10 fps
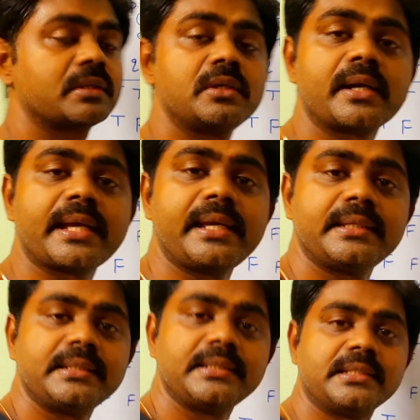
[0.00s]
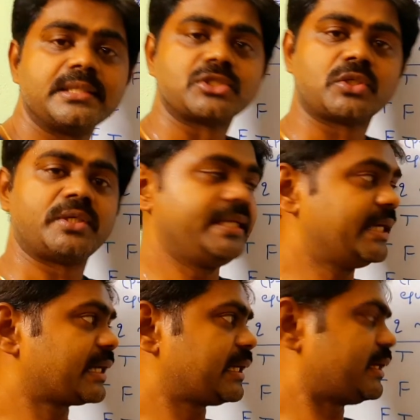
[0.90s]
Okay. So
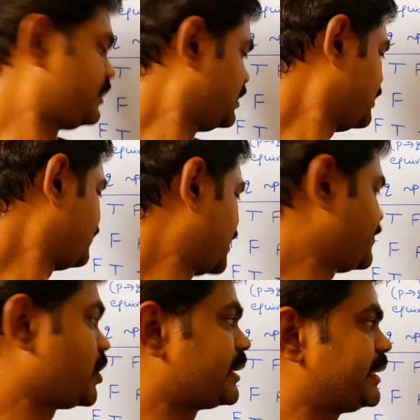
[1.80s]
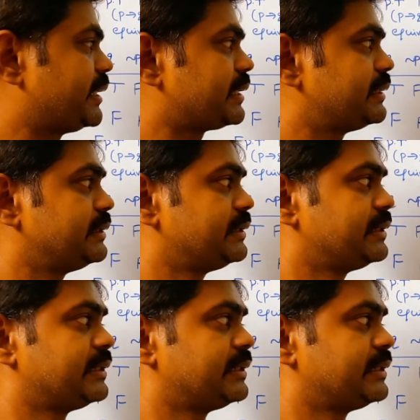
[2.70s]
here what we got here?